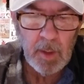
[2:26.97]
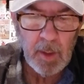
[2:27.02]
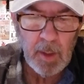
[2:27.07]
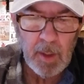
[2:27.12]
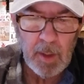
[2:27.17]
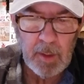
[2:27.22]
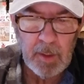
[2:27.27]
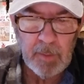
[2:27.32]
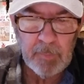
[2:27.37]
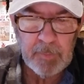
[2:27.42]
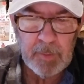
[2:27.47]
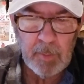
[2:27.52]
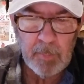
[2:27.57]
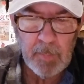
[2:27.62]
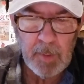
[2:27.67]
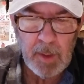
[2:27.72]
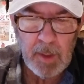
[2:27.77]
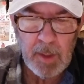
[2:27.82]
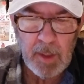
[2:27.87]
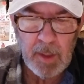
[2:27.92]
I lift up
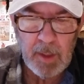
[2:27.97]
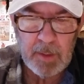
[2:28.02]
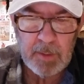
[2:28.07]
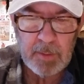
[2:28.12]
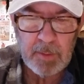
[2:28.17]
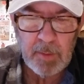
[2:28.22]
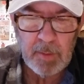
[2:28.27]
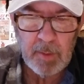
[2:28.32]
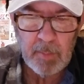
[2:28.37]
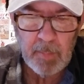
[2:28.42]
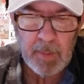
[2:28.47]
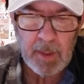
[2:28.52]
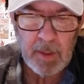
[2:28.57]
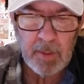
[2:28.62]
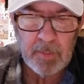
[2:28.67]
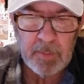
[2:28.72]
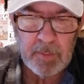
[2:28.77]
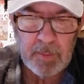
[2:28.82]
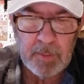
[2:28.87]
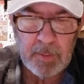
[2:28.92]
my eyes to the
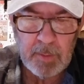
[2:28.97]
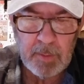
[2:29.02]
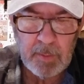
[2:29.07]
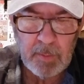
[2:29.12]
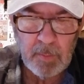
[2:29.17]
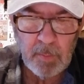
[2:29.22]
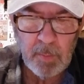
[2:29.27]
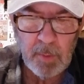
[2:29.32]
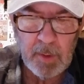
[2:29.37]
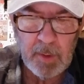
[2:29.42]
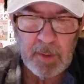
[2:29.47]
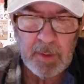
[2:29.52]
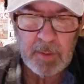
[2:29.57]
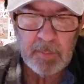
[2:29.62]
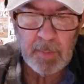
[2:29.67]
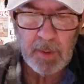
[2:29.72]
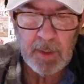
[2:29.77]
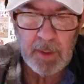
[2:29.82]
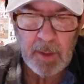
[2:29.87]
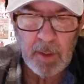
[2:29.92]
mountains. Where does
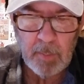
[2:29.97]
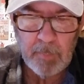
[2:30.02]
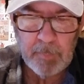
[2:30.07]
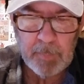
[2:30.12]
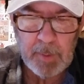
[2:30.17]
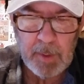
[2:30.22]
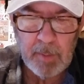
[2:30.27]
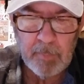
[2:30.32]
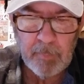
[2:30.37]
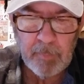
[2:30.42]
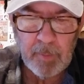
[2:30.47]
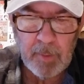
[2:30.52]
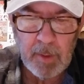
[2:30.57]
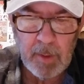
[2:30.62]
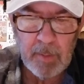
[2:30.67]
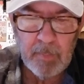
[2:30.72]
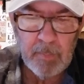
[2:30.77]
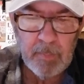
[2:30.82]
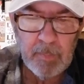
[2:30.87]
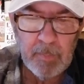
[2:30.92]
my help come
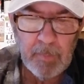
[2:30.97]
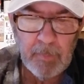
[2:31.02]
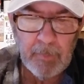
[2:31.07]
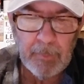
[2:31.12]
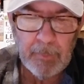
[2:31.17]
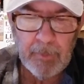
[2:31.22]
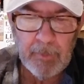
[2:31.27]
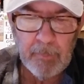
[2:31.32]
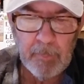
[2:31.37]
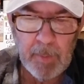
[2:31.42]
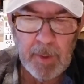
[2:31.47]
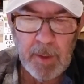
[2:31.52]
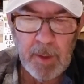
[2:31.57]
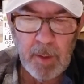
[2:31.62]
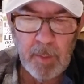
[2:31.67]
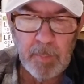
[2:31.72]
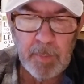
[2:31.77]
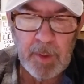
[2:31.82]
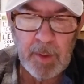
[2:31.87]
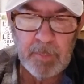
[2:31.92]
from? My
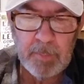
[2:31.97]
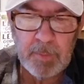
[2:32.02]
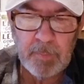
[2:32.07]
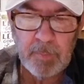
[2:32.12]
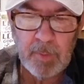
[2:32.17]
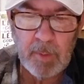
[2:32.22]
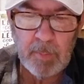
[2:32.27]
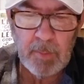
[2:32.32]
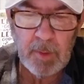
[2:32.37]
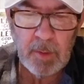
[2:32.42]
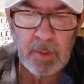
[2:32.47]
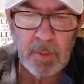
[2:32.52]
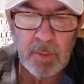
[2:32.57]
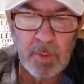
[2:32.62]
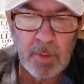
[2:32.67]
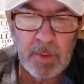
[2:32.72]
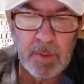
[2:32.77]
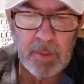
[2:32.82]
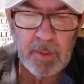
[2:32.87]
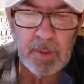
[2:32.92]
help comes from the
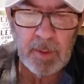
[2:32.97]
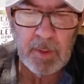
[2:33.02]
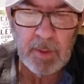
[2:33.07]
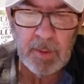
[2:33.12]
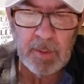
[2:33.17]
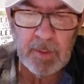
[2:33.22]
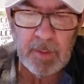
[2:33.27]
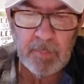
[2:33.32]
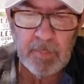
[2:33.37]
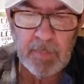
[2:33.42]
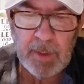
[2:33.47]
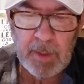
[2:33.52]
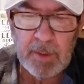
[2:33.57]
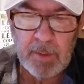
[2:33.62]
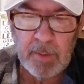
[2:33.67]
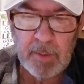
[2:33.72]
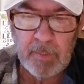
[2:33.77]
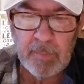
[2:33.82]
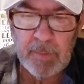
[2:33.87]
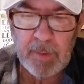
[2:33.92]
Lord, the
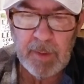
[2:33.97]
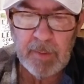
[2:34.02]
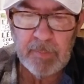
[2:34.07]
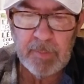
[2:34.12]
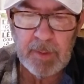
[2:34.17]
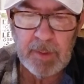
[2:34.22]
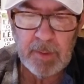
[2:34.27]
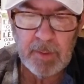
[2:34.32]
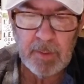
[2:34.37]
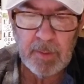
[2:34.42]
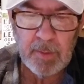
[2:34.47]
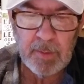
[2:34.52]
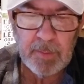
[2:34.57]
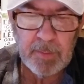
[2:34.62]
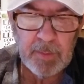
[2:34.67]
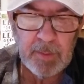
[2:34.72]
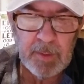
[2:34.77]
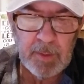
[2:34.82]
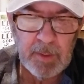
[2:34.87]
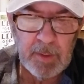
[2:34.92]
maker of heaven and
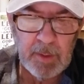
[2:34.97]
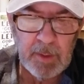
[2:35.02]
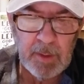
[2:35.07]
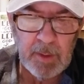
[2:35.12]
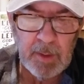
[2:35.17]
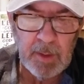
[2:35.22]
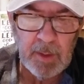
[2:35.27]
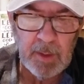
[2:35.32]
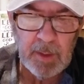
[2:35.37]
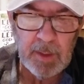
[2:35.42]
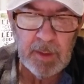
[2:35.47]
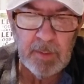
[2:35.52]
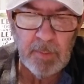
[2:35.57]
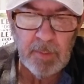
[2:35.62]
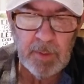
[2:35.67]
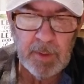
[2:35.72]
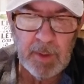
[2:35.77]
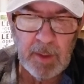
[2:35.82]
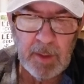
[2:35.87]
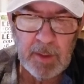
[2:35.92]
earth. He
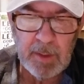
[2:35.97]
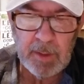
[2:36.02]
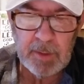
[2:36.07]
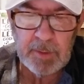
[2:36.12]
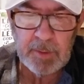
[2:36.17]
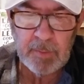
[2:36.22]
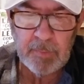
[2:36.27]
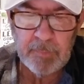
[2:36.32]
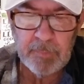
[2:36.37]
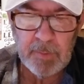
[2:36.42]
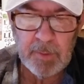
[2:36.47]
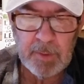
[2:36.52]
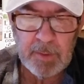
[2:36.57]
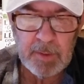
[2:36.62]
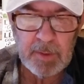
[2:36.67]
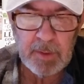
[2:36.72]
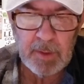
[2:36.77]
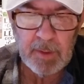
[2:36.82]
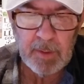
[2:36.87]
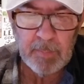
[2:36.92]
will not let your foot
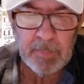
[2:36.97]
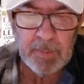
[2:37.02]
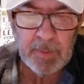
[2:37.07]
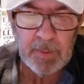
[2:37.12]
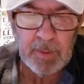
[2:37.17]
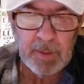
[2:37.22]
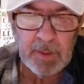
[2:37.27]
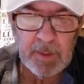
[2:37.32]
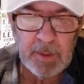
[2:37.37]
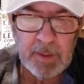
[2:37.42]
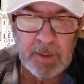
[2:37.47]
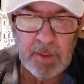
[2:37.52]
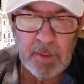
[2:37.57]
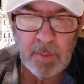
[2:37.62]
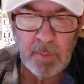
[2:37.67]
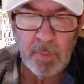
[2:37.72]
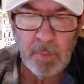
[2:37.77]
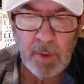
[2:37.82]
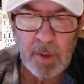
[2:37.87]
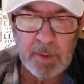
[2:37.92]
slip. He
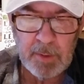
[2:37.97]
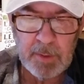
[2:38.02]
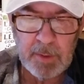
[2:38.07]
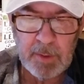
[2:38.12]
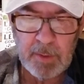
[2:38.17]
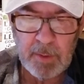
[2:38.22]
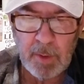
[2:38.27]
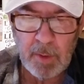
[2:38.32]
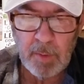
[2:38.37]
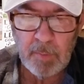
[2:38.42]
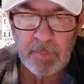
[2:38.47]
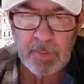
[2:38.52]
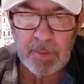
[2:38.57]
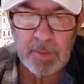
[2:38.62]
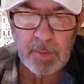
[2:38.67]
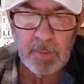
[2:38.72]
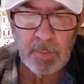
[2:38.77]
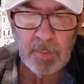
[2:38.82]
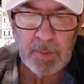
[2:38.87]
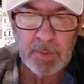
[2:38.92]
who watches over
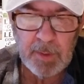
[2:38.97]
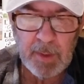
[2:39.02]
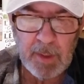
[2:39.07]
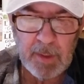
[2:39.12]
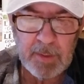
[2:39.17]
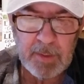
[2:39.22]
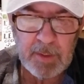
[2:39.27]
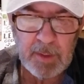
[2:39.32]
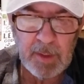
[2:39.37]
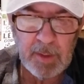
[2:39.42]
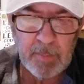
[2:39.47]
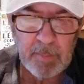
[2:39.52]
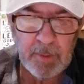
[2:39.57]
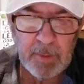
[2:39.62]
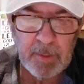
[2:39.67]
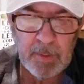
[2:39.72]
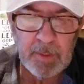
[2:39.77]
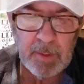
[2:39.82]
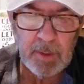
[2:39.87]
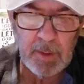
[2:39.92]
you will not slumber.